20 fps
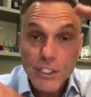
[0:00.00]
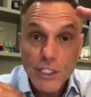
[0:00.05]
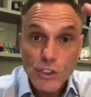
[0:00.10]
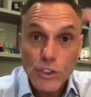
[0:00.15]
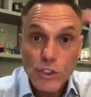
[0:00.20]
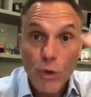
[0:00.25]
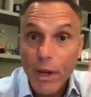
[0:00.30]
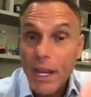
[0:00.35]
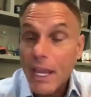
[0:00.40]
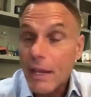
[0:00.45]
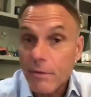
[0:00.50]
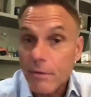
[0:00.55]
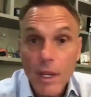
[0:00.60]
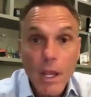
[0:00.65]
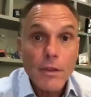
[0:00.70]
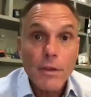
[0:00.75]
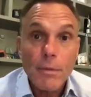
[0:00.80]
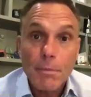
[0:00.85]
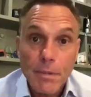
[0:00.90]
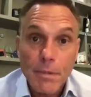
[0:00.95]
So we had
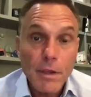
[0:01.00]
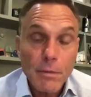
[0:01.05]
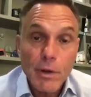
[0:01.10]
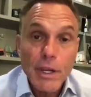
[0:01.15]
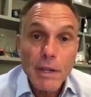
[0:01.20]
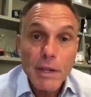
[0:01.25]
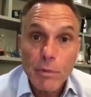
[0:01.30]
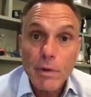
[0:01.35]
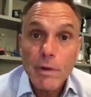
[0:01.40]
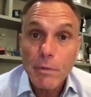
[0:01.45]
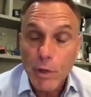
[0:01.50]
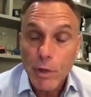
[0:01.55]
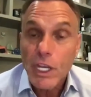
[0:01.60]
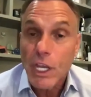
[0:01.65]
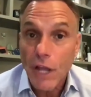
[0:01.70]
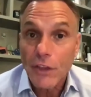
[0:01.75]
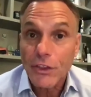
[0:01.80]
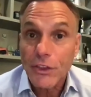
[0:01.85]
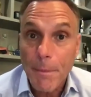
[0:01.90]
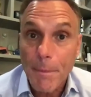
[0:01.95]
we we, we
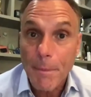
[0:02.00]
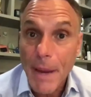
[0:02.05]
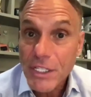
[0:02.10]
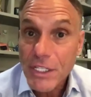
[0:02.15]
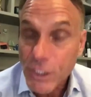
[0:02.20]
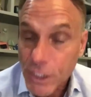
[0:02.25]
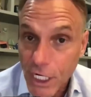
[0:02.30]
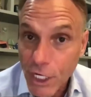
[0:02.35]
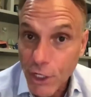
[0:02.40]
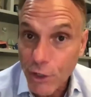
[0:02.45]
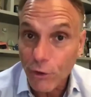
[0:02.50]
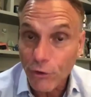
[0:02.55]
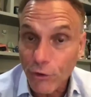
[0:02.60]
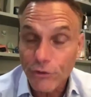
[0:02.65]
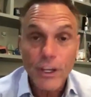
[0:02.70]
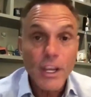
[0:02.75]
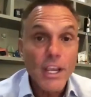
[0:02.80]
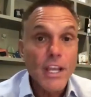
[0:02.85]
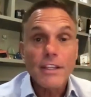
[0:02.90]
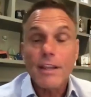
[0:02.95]
cut the best deals
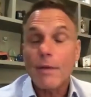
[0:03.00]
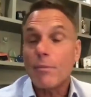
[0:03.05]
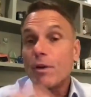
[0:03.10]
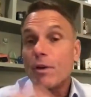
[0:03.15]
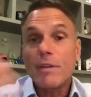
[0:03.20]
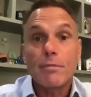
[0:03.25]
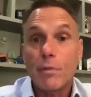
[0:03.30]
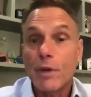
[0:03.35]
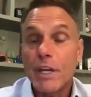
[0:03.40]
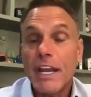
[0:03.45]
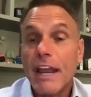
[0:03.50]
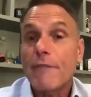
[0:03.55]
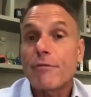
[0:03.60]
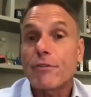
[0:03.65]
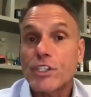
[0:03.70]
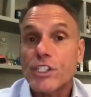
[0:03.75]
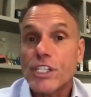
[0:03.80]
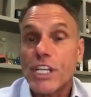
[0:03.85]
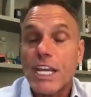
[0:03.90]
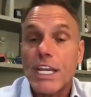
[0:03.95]
that we, we'd ever
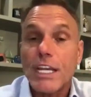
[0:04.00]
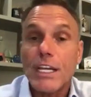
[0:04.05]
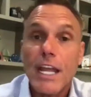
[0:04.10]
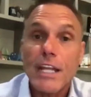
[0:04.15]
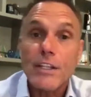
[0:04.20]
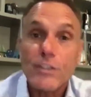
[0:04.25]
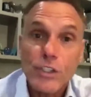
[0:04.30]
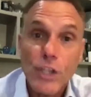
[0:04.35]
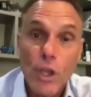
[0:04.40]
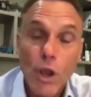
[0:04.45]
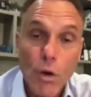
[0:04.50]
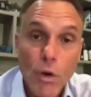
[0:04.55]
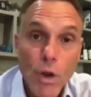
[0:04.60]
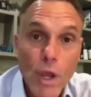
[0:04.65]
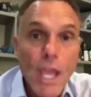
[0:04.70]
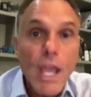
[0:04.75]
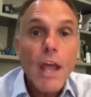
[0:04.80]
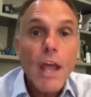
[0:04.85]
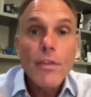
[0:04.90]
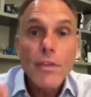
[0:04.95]
seen. And so
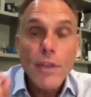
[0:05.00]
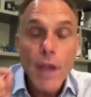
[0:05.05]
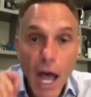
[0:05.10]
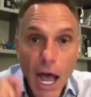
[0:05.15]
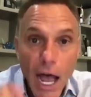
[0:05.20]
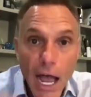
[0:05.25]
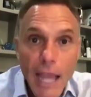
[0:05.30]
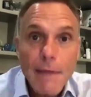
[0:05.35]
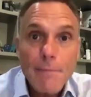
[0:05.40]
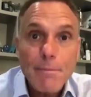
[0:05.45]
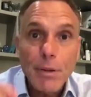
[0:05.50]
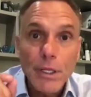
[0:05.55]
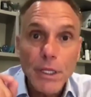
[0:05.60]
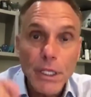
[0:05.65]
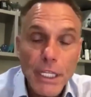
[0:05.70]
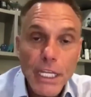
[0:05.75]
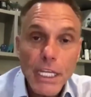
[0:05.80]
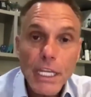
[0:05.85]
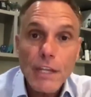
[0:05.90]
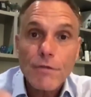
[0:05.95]
I
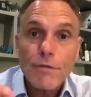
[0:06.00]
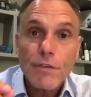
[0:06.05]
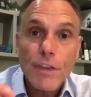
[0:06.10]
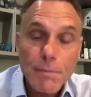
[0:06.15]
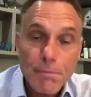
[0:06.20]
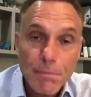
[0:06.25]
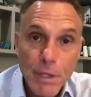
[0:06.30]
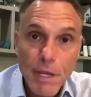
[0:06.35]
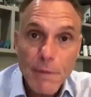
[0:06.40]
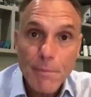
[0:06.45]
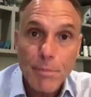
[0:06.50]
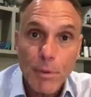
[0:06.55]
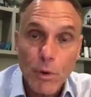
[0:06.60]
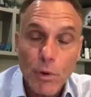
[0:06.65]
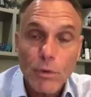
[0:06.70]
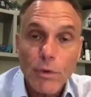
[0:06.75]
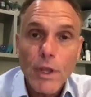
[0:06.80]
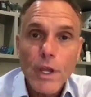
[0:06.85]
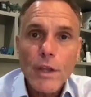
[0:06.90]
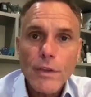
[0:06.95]
believe that
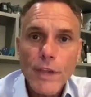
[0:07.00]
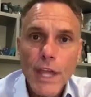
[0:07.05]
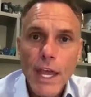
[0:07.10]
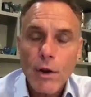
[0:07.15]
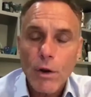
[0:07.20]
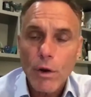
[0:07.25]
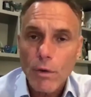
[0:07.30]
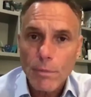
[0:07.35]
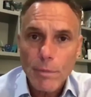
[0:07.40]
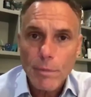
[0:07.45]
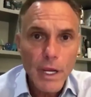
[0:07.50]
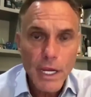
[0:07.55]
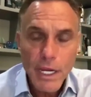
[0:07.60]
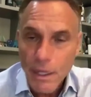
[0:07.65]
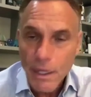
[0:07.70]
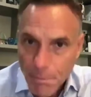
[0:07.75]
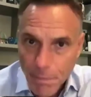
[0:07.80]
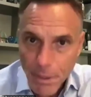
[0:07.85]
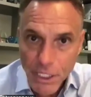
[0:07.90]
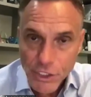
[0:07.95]
people that are
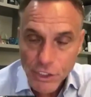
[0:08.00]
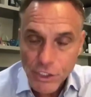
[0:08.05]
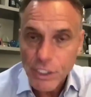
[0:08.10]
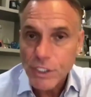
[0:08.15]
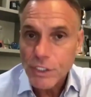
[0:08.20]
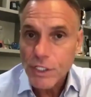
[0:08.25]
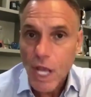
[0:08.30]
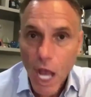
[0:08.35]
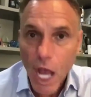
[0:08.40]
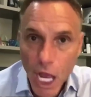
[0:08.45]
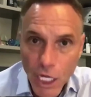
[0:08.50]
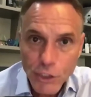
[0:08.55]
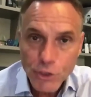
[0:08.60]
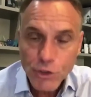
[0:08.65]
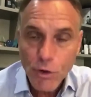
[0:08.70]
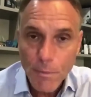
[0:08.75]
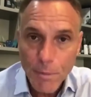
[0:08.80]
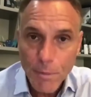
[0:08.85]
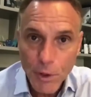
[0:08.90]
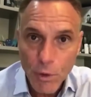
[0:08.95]
in business,
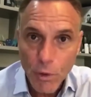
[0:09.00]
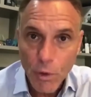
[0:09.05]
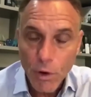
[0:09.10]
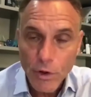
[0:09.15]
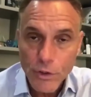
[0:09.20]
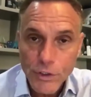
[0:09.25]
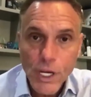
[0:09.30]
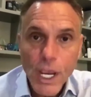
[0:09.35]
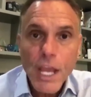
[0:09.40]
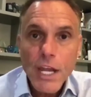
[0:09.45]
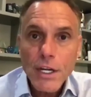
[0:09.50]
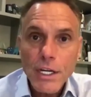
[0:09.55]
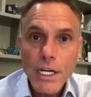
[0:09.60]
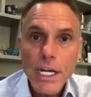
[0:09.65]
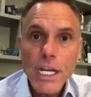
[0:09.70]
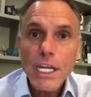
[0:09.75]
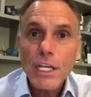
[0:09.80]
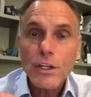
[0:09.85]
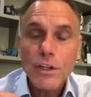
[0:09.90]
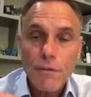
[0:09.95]
entrepreneurs,
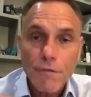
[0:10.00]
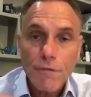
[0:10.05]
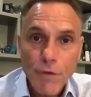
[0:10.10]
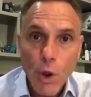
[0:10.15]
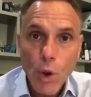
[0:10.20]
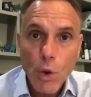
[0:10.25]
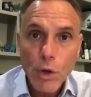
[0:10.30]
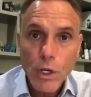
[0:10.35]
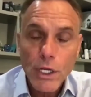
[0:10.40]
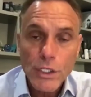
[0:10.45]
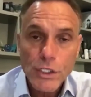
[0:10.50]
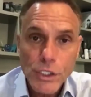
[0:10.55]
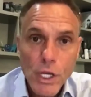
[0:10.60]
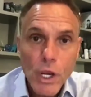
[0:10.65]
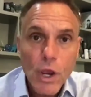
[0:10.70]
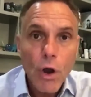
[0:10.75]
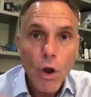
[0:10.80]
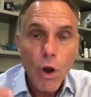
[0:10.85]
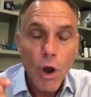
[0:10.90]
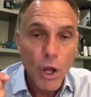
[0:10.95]
need to focus
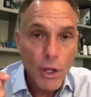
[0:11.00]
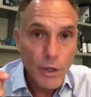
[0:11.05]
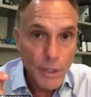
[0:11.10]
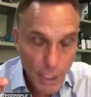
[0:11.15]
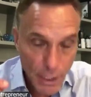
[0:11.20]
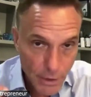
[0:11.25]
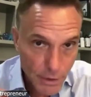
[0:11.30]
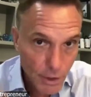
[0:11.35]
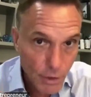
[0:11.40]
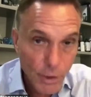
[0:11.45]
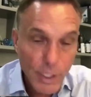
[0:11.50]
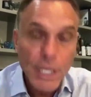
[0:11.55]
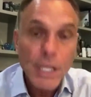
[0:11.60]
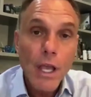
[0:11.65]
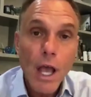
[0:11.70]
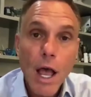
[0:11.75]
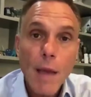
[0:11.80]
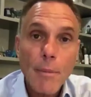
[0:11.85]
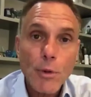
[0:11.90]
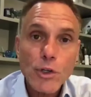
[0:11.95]
on their
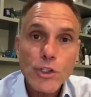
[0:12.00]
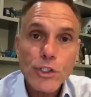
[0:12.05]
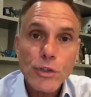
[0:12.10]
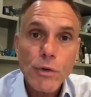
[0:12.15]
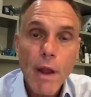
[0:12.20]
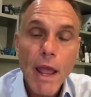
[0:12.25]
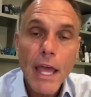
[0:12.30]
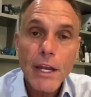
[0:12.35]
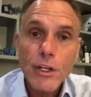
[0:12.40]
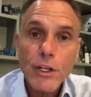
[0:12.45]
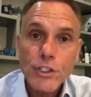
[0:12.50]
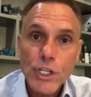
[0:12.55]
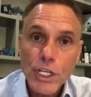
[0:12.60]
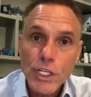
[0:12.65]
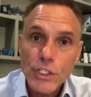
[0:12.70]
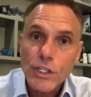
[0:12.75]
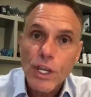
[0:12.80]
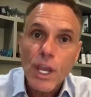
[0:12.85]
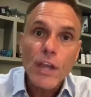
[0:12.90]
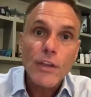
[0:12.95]
e-commerce
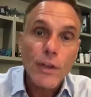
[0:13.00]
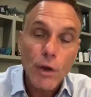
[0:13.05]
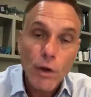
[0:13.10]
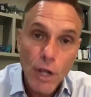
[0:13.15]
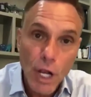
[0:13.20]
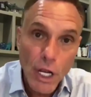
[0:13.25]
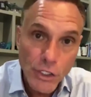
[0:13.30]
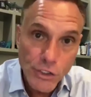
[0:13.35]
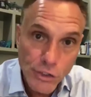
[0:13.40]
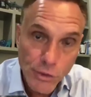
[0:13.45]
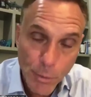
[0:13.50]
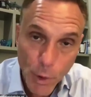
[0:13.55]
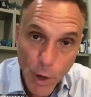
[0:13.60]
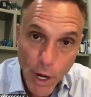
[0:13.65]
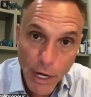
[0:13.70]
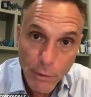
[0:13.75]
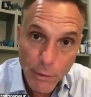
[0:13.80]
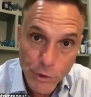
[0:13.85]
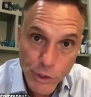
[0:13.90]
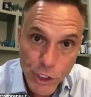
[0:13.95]
strategies, their customer
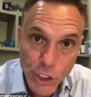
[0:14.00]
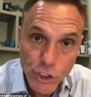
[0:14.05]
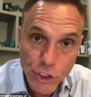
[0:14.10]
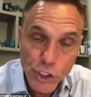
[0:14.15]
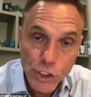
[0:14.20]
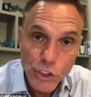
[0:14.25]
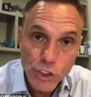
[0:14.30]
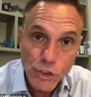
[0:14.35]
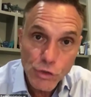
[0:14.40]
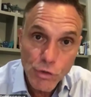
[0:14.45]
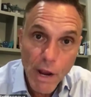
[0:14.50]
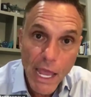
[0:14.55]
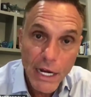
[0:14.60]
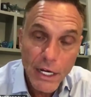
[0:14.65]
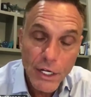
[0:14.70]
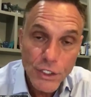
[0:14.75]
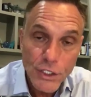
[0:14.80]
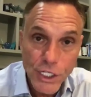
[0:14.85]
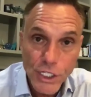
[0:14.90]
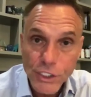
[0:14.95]
acquisition
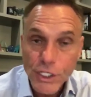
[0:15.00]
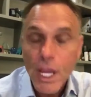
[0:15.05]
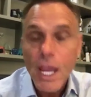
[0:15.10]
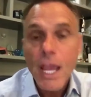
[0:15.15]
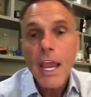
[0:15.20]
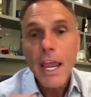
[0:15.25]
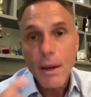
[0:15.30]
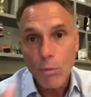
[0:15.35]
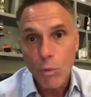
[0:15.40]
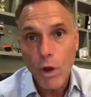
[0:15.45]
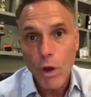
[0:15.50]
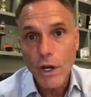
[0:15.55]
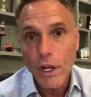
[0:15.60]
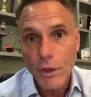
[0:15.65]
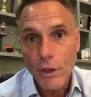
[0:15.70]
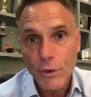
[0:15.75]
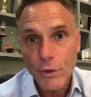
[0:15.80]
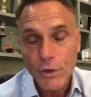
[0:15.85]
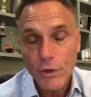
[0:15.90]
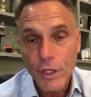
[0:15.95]
strategies, and one
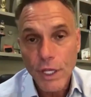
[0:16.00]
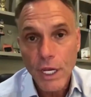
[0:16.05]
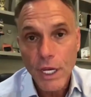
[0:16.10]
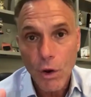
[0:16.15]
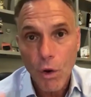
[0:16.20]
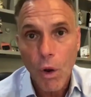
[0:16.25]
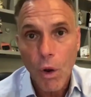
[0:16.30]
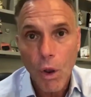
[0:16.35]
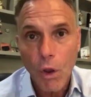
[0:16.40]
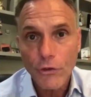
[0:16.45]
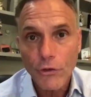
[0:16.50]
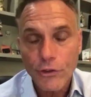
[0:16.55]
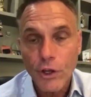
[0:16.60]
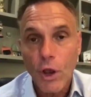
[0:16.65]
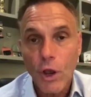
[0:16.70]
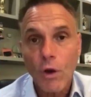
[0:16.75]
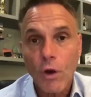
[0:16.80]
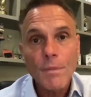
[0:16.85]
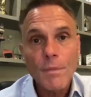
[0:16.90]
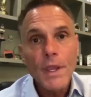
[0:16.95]
other thing also.